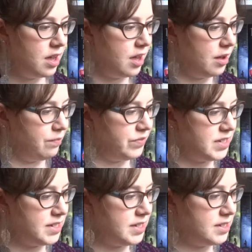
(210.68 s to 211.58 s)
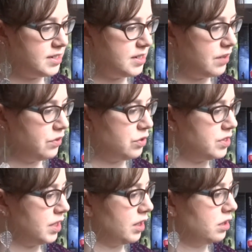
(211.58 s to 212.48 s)
um, disease and stuff.
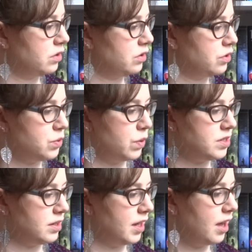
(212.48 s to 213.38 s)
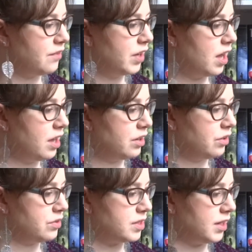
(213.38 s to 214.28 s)
There's like, there's ones on like
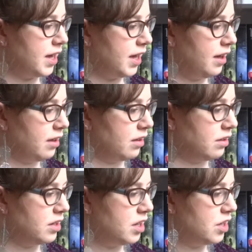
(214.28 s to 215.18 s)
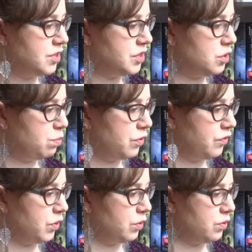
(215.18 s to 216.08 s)
avocados and kale,
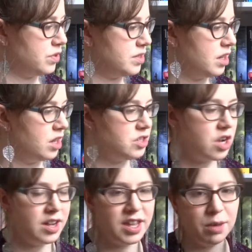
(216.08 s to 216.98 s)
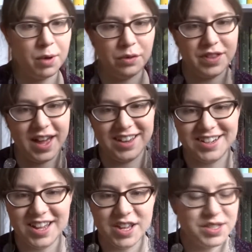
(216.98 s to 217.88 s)
superfoods, talking about that.
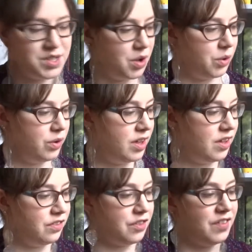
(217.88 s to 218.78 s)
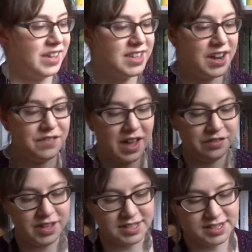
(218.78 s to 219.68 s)
So the fact that I
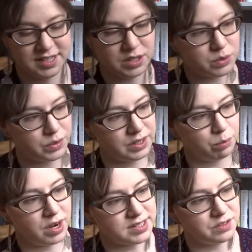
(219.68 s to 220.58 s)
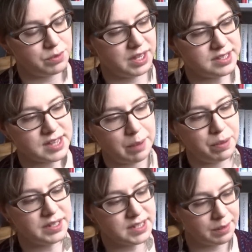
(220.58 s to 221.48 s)
found this is really impressive because I
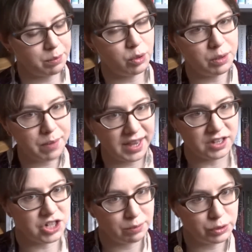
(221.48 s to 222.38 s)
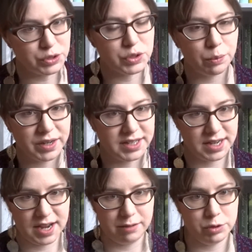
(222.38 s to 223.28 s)
picked it up and put it back a chapter so many
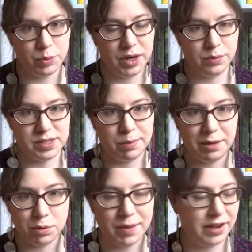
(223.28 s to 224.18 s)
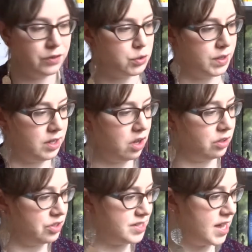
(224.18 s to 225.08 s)
times when it was a paperback for
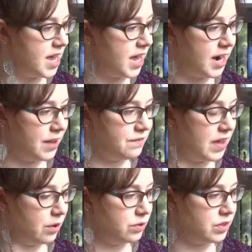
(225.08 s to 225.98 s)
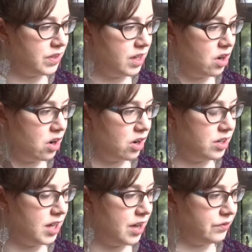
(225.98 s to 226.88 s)
$20 and I found the
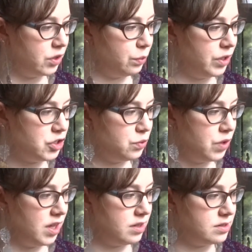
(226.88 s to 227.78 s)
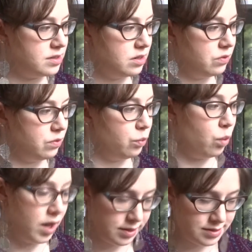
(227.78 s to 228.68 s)
hardcover which is
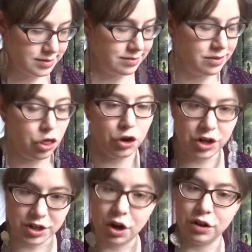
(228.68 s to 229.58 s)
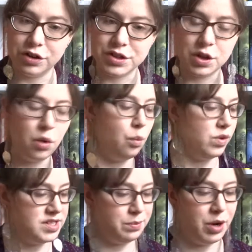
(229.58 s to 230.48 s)
was $30
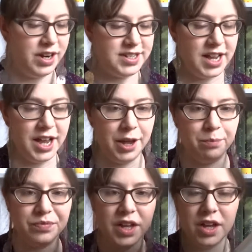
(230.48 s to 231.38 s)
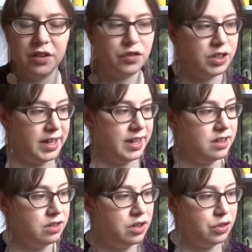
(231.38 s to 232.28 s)
once upon a time for
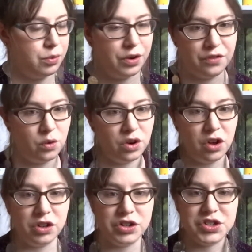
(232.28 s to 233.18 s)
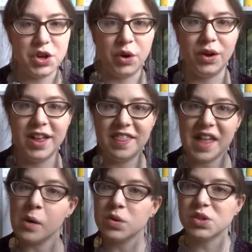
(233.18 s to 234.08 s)
like 3 or $4. So
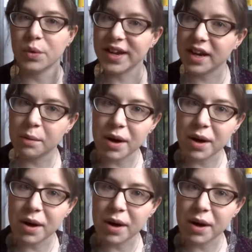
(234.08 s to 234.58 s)
that was quite a